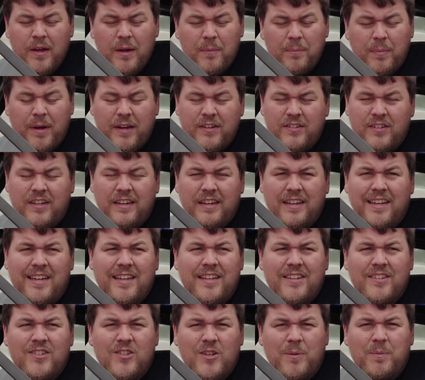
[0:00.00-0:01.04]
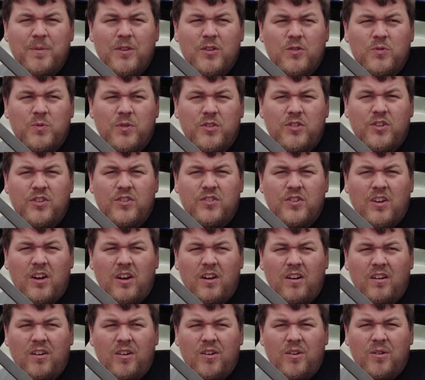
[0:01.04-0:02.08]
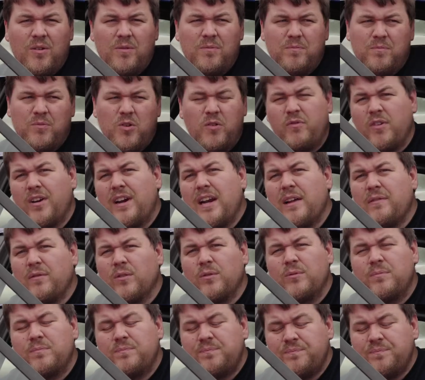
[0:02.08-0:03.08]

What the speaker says: Basically, some of the switches are not very level.